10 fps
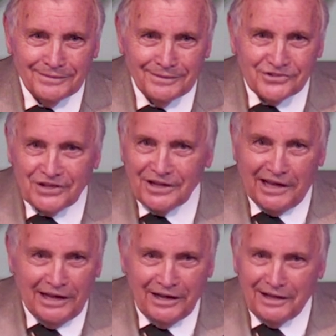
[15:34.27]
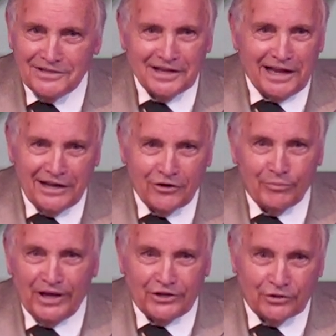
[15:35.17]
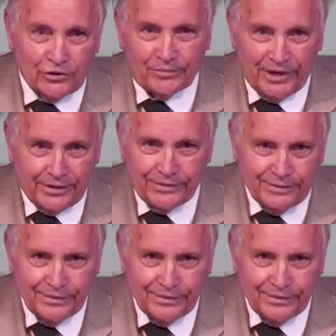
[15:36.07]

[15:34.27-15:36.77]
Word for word: sin ain't, the sin ain't going to make you look better.